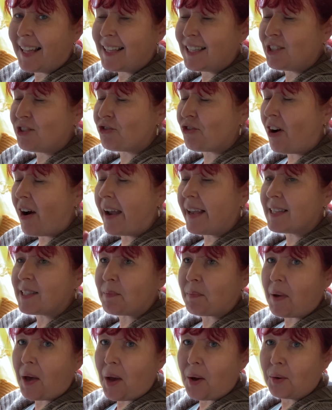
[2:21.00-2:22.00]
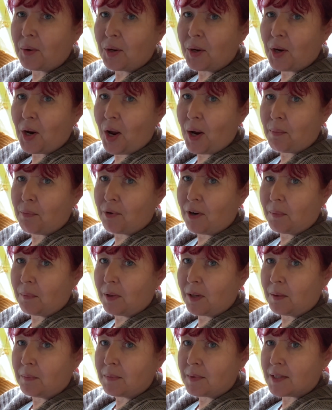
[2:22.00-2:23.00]
Dry as a bone, no
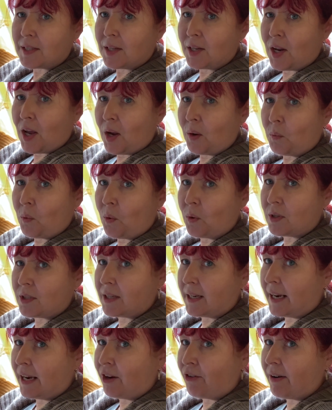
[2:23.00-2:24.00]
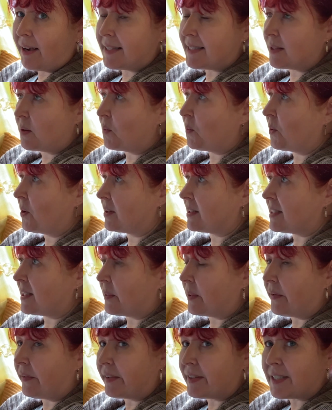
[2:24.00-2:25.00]
problems, no water ingress
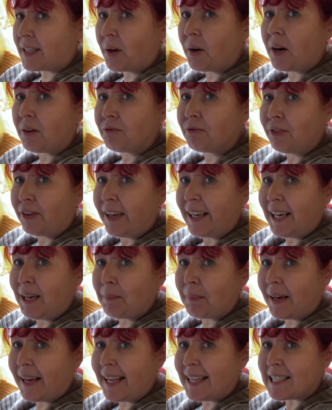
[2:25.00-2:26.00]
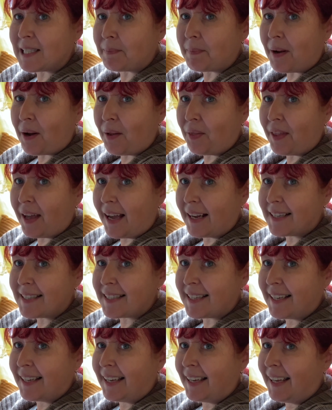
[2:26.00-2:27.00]
whatsoever. So I'm really pleased about
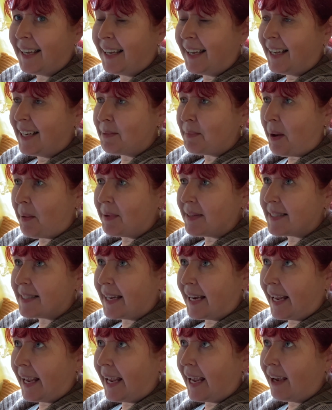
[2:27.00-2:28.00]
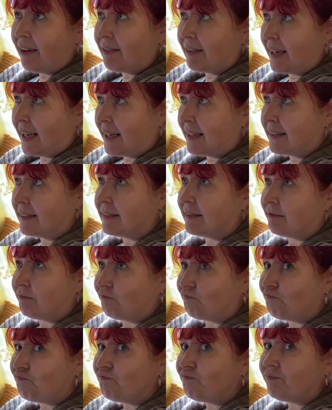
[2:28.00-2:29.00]
that. Be able to sit here and
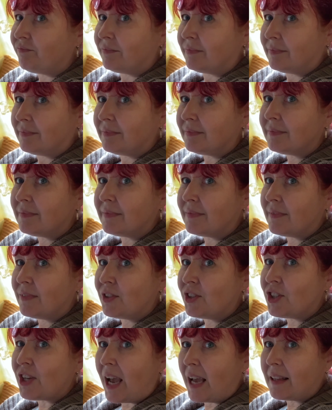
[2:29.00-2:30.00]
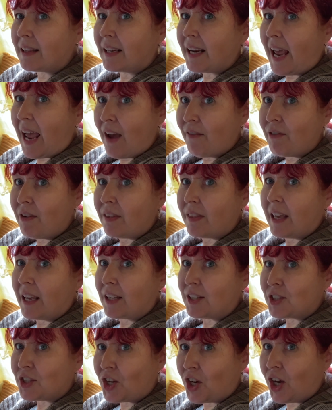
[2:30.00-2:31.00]
check that everything
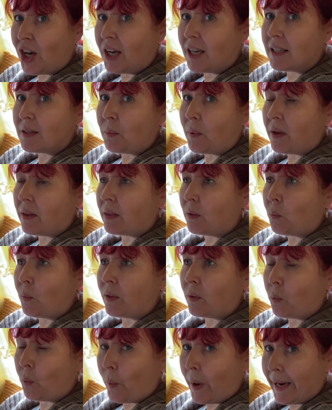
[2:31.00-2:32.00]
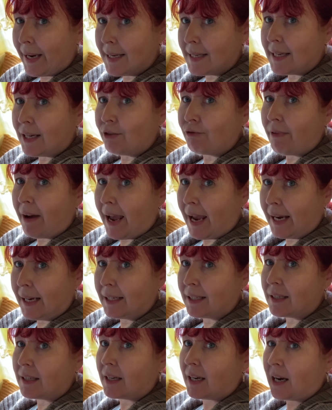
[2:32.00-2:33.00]
is good with windy
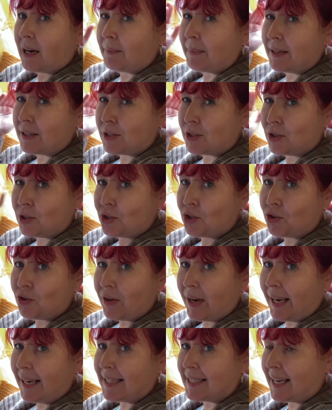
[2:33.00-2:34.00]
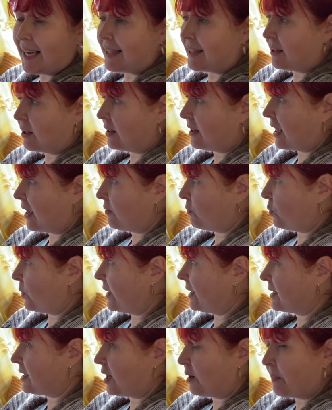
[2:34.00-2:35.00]
rain coming straight at that
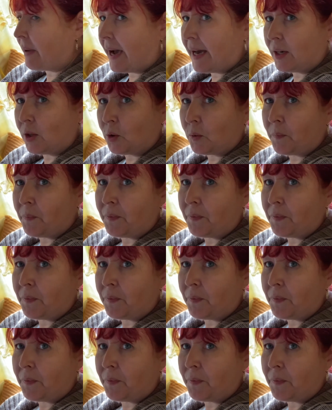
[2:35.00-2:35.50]
window panel